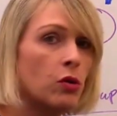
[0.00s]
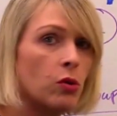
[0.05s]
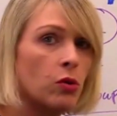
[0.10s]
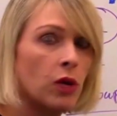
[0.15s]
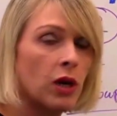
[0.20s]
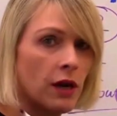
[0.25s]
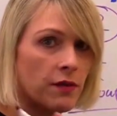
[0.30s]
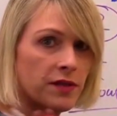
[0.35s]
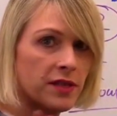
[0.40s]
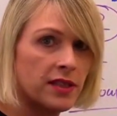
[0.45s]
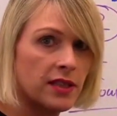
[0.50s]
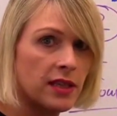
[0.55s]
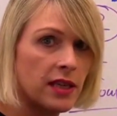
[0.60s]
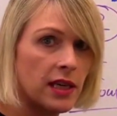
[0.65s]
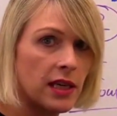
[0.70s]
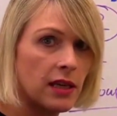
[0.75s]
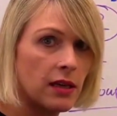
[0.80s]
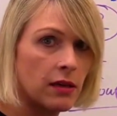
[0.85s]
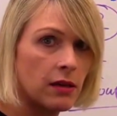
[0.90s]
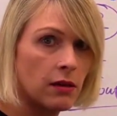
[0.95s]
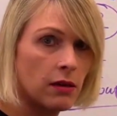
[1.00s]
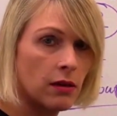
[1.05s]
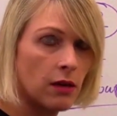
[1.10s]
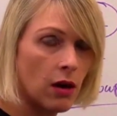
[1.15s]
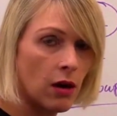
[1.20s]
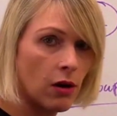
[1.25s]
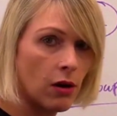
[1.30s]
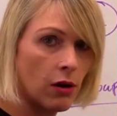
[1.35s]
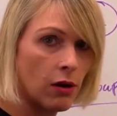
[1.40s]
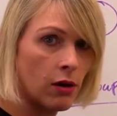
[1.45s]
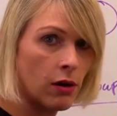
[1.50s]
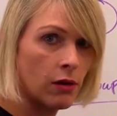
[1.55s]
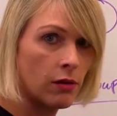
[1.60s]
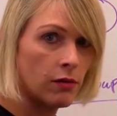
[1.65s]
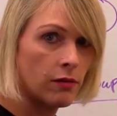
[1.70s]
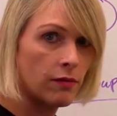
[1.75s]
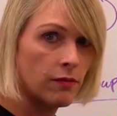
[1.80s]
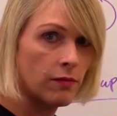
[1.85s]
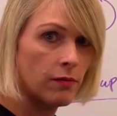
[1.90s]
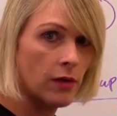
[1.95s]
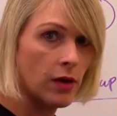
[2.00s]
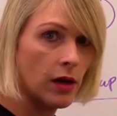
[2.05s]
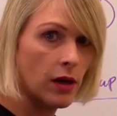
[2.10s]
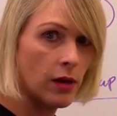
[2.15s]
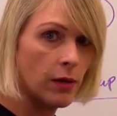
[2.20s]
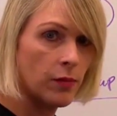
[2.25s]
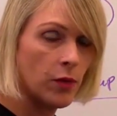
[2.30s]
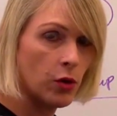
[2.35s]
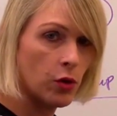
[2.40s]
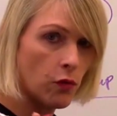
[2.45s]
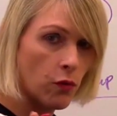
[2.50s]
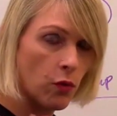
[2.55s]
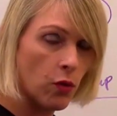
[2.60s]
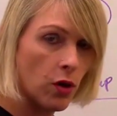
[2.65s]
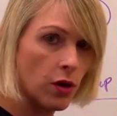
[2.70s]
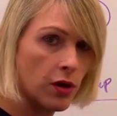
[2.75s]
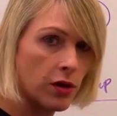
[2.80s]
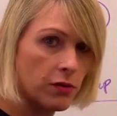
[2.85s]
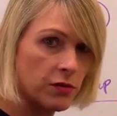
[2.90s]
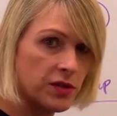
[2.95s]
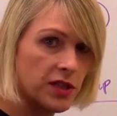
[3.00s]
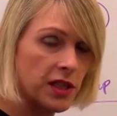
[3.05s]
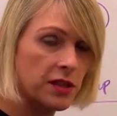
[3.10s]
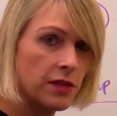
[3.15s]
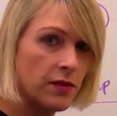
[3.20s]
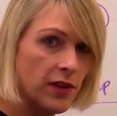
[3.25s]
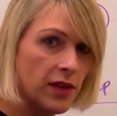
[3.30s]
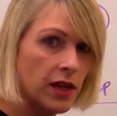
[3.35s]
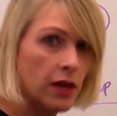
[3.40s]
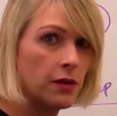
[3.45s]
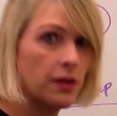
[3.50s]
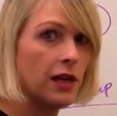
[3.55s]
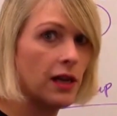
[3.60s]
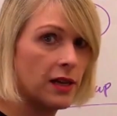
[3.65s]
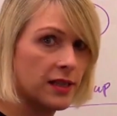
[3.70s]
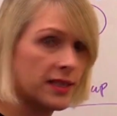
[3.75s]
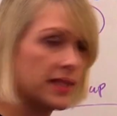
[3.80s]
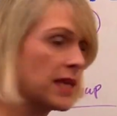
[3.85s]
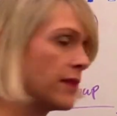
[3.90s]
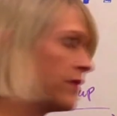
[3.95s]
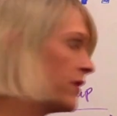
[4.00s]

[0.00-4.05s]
have seen seen the video in the last 7